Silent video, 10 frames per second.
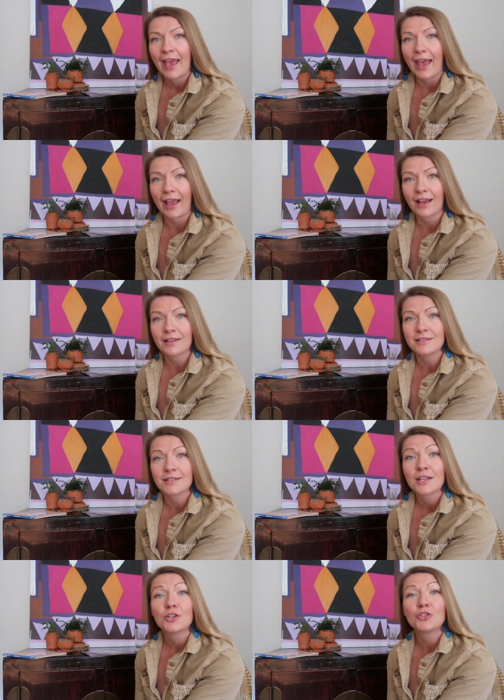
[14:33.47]
and
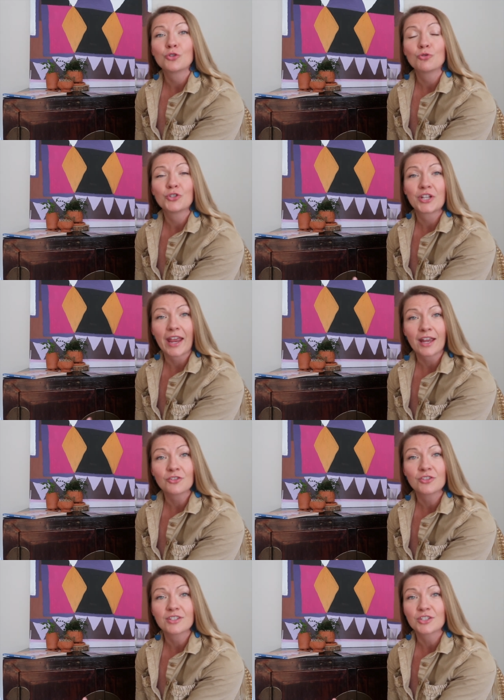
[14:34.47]
to
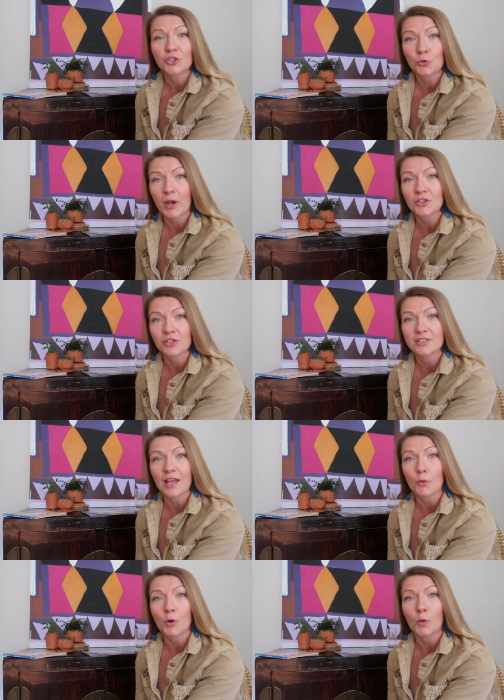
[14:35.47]
change the situations
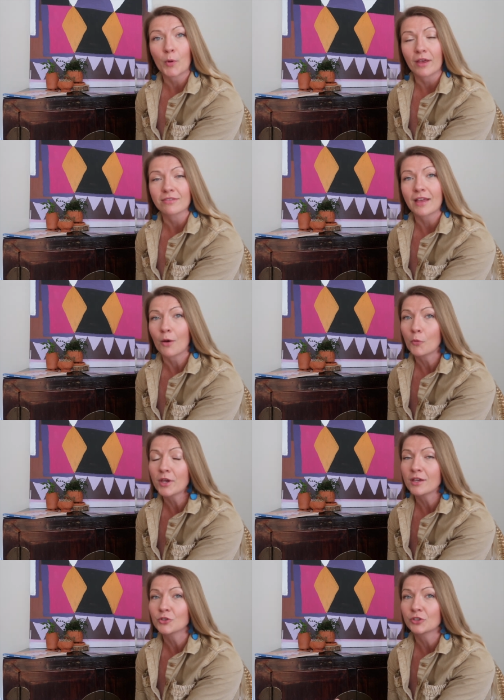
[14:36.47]
that we're with, that
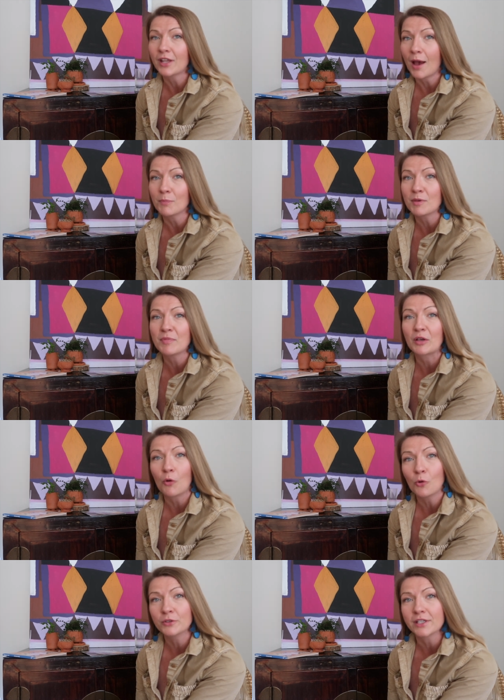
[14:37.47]
we should not be
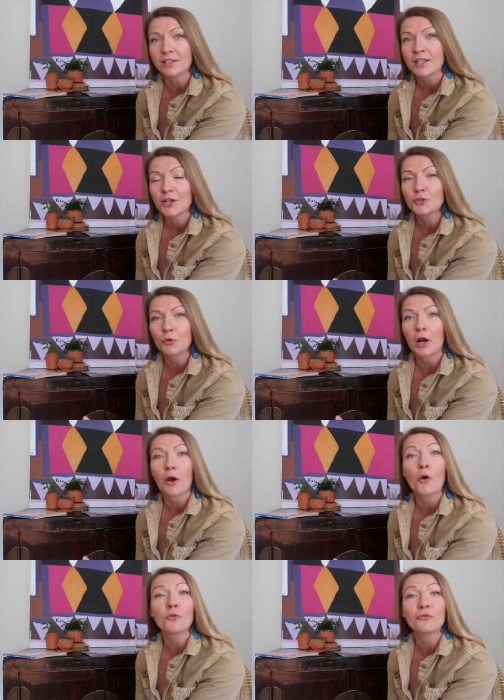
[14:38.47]
beholden to our
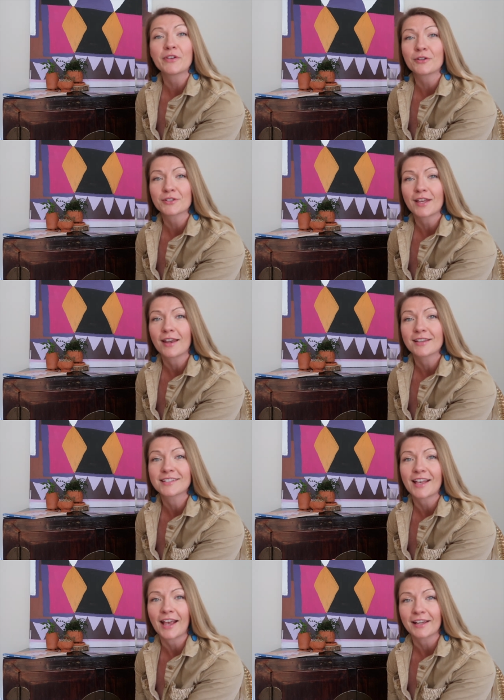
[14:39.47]
own fears and
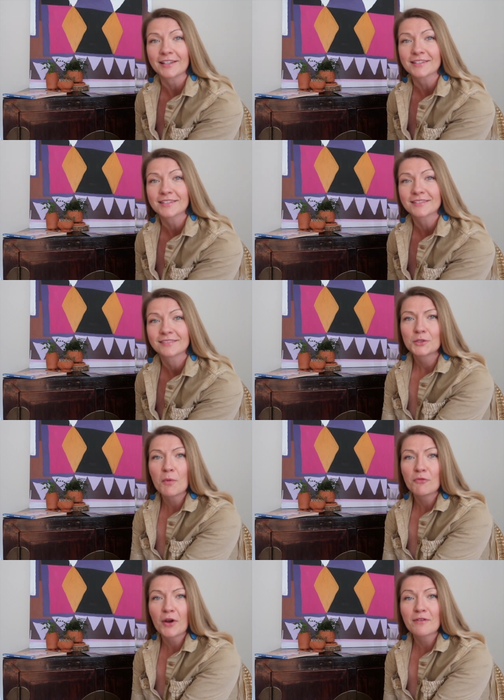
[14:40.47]
anxieties. So
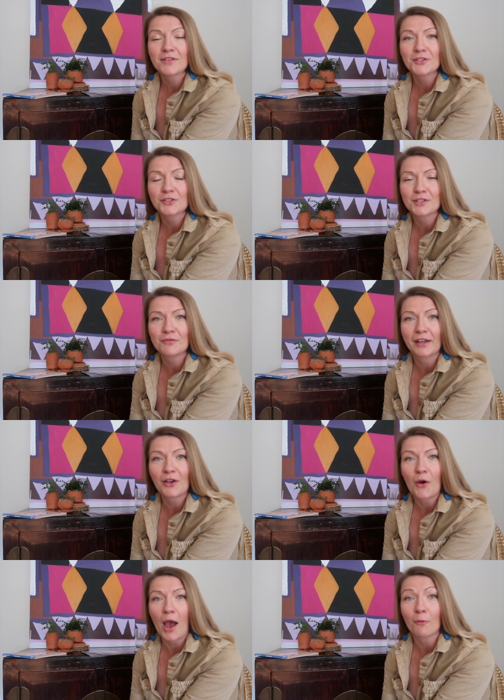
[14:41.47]
before I finish this
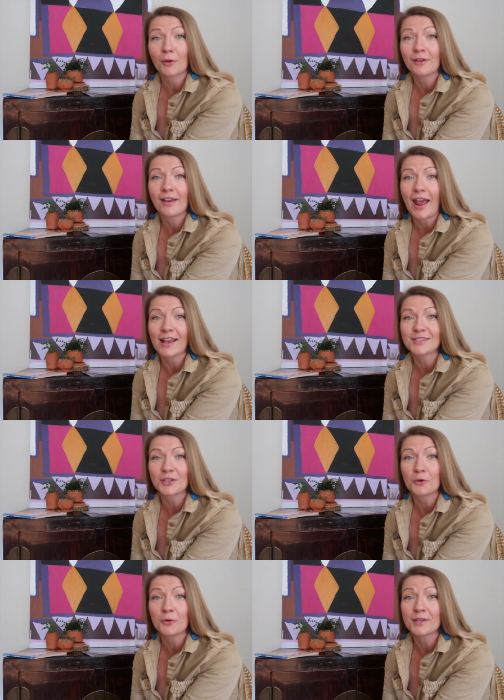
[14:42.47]
video, I wanted to ask
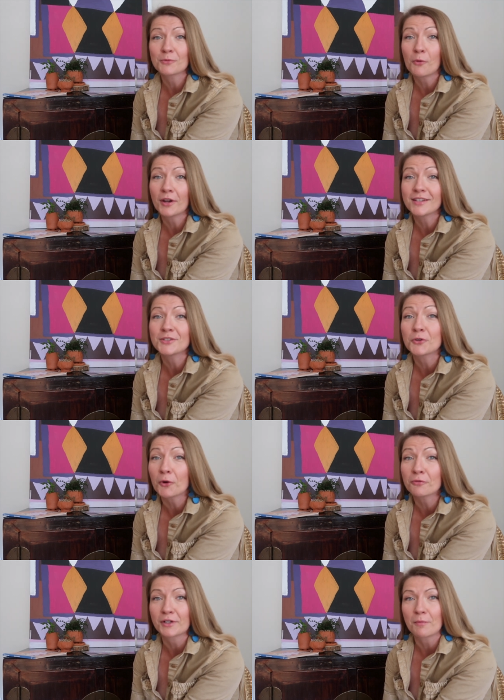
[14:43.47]
you is, what is
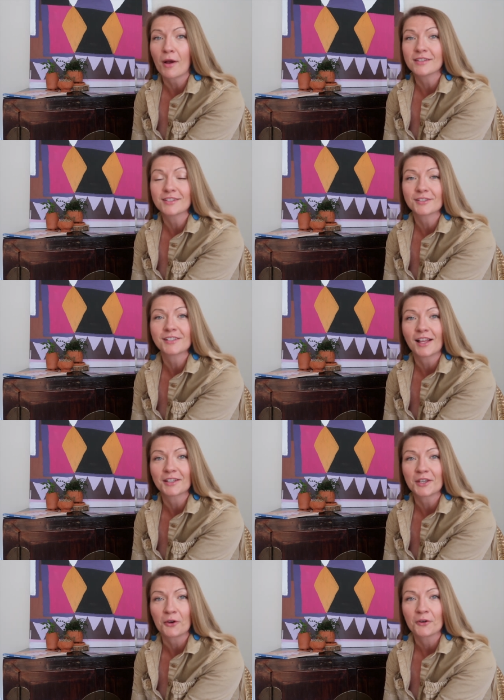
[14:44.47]
your fear monster
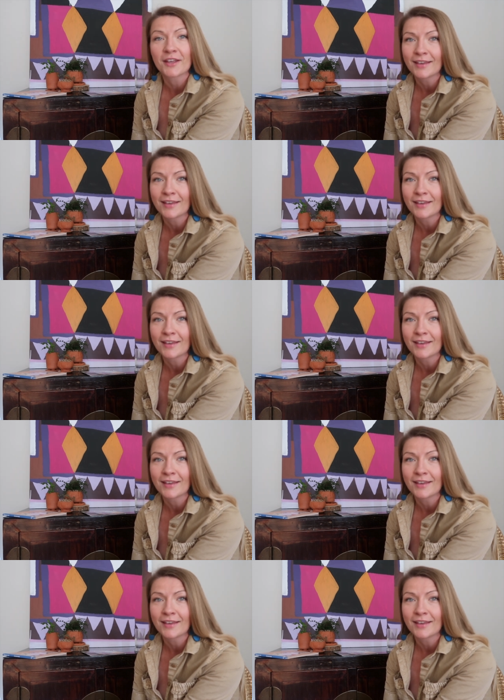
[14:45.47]
telling you?